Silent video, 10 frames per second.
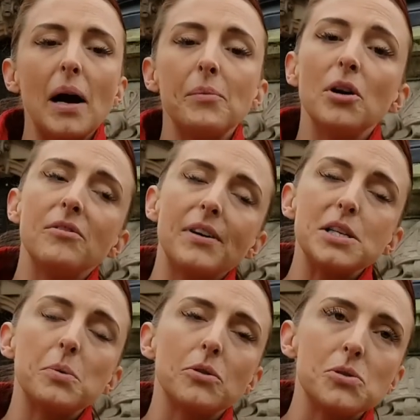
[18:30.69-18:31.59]
I'm not on
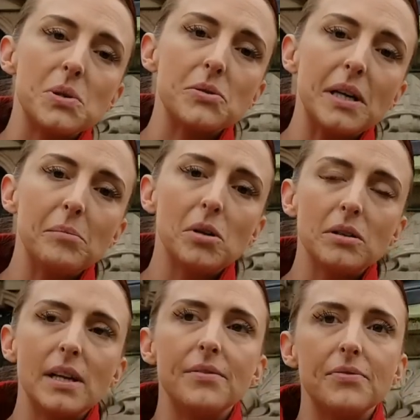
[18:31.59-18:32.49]
Facebook or Twitter
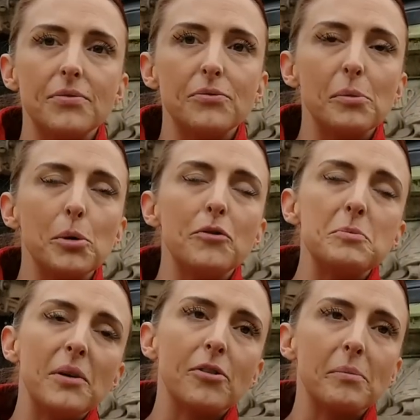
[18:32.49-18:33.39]
anymore. They've
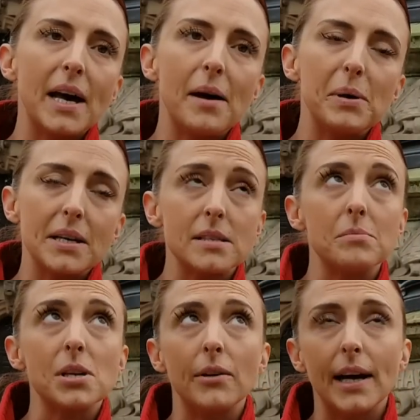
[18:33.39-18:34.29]
removed me from there because
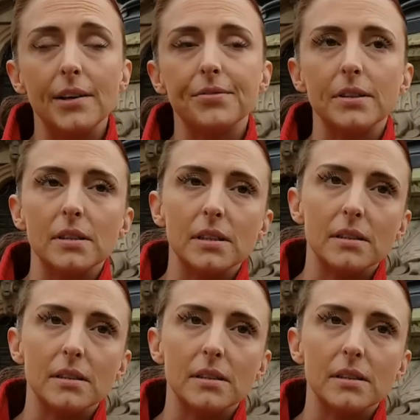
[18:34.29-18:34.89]
I'm so hateful.